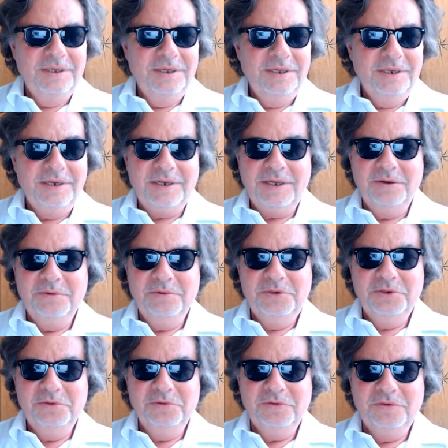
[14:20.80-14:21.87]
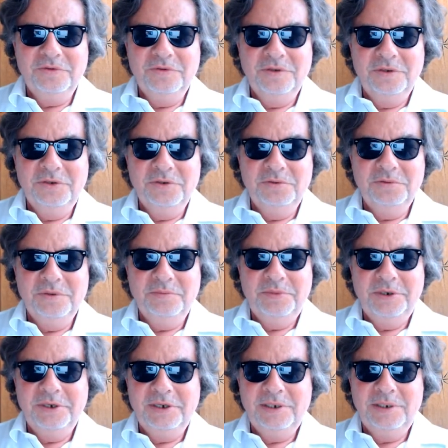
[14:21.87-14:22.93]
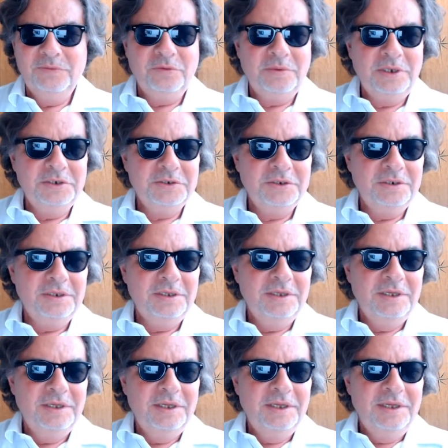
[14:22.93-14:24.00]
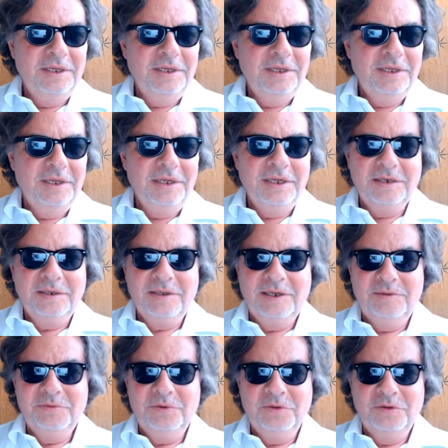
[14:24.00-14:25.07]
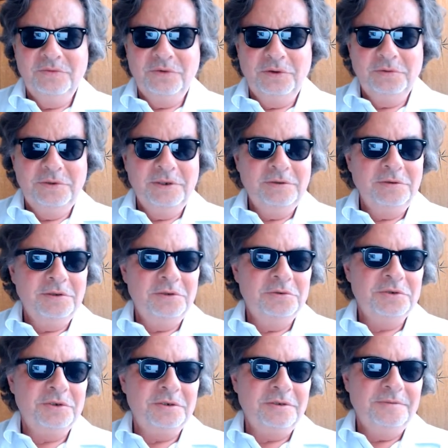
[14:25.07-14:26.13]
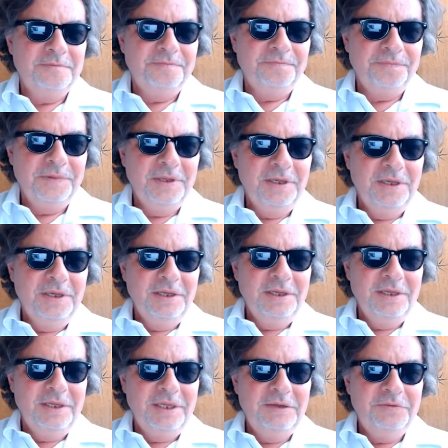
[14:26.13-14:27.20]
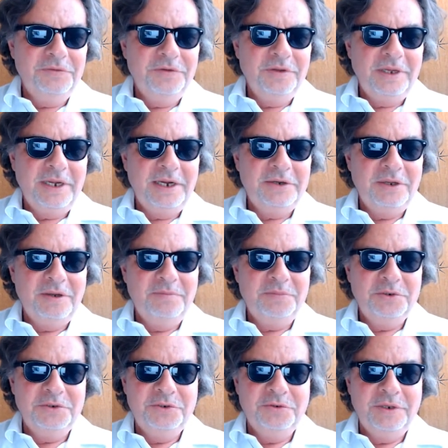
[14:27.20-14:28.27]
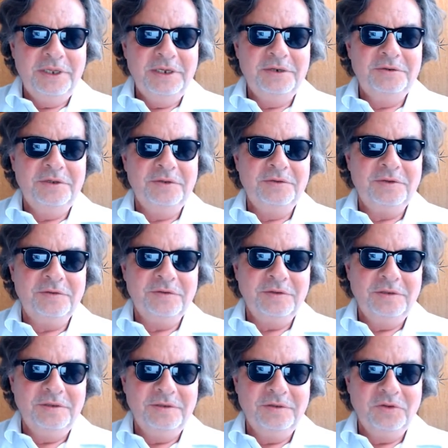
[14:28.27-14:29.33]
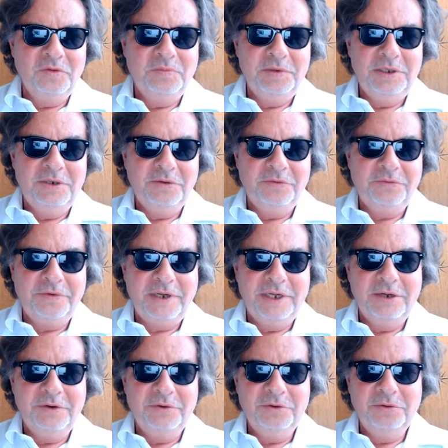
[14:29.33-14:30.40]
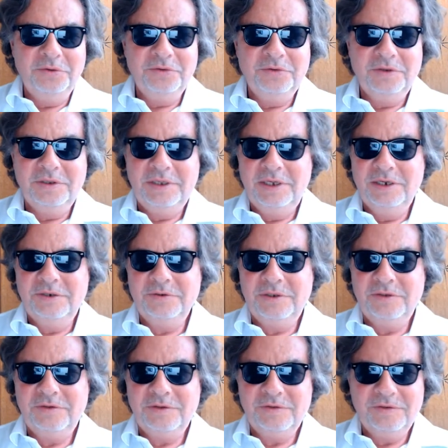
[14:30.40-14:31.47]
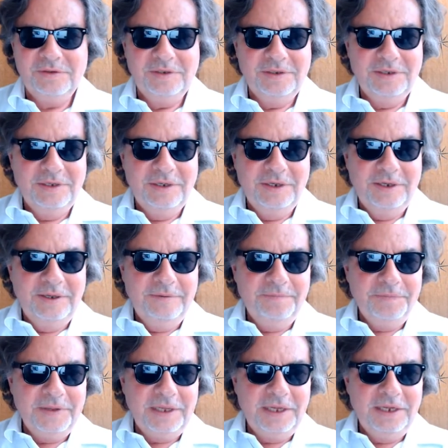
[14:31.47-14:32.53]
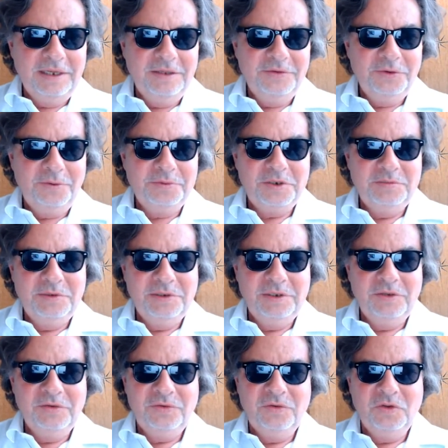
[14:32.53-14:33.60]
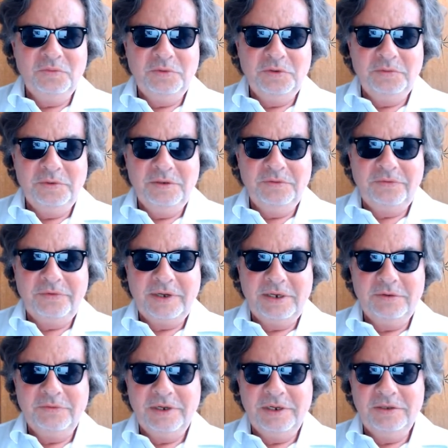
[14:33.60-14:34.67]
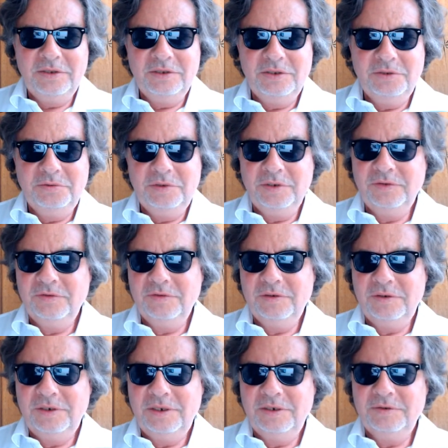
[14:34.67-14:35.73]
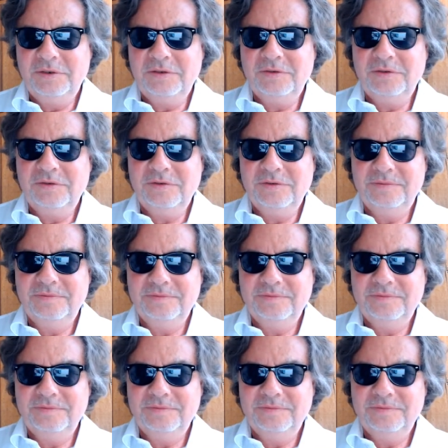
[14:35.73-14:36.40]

Now we use the new empirical information and come to the following conclusion. If the air temperature increases, the speed of fire growth increases, and the optimal distance between firefighting units decreases.